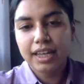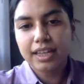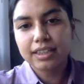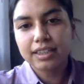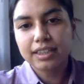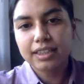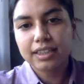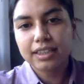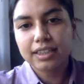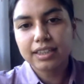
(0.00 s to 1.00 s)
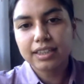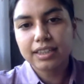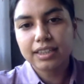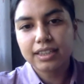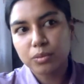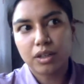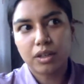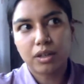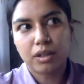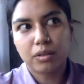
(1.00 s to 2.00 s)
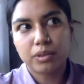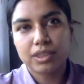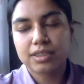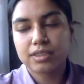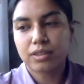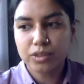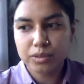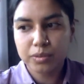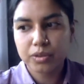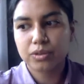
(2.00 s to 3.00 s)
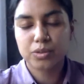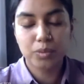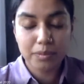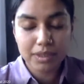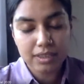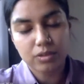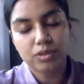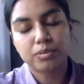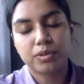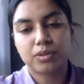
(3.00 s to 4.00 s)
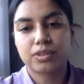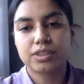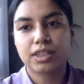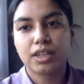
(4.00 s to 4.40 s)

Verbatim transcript: and then on top of that, uh, we as entrepreneurs, women as entrepreneurs,